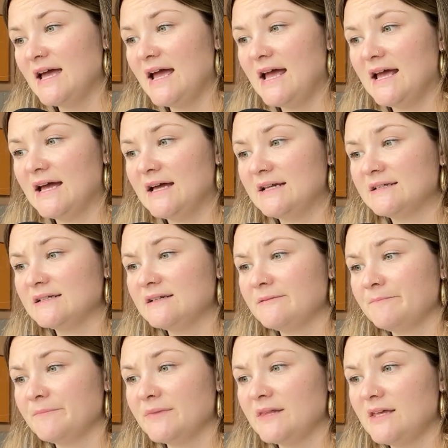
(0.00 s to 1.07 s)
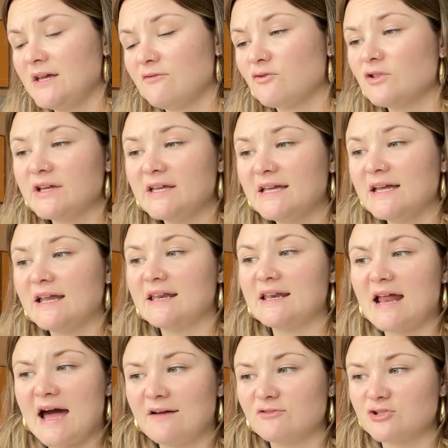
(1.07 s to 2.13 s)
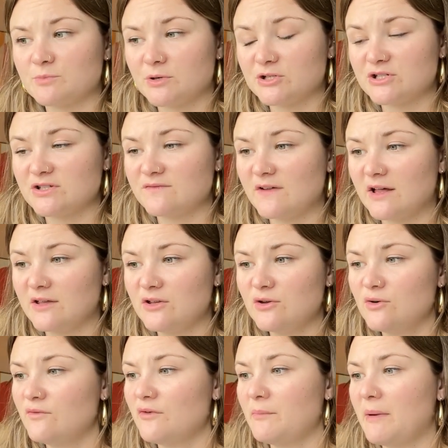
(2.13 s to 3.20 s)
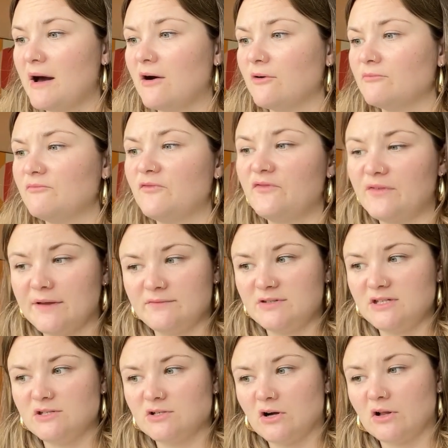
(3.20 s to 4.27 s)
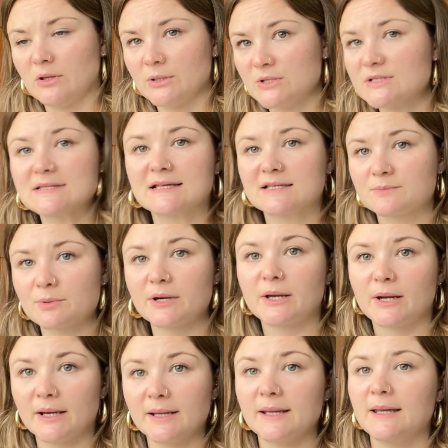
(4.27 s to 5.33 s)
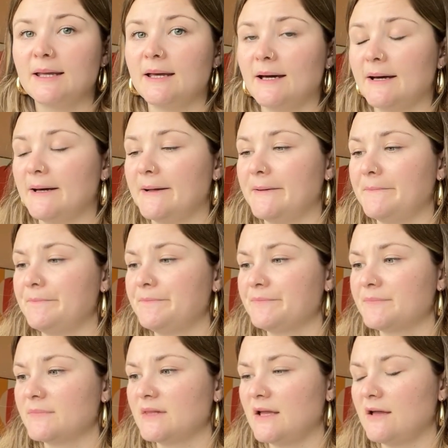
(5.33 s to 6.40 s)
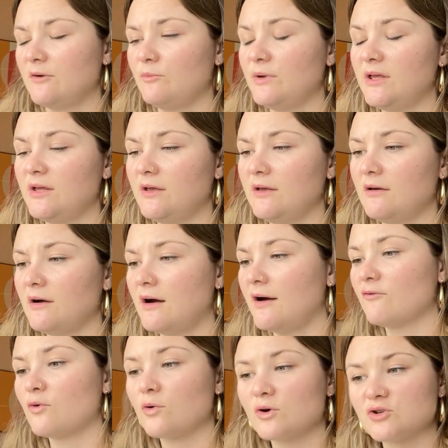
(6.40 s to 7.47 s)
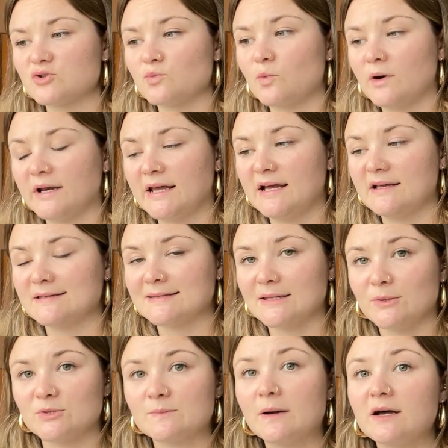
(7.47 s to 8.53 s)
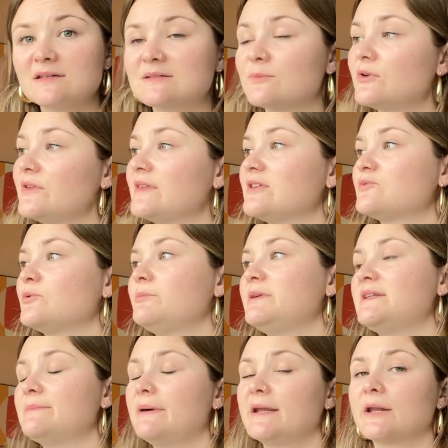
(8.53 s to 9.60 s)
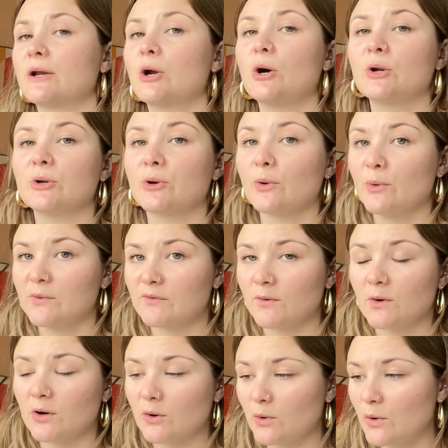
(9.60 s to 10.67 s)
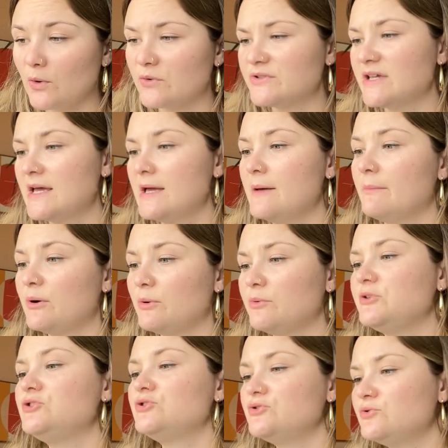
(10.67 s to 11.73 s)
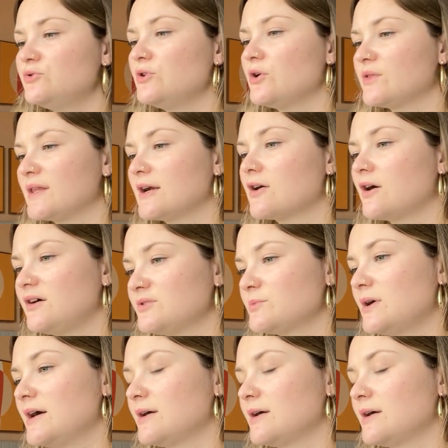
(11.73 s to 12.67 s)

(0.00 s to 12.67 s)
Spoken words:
And if we're looking at an average purchase value of about $50, that's pretty good. We, of course, want it as low as possible, and this will be dependent on your overall goals. But we do know that our cost per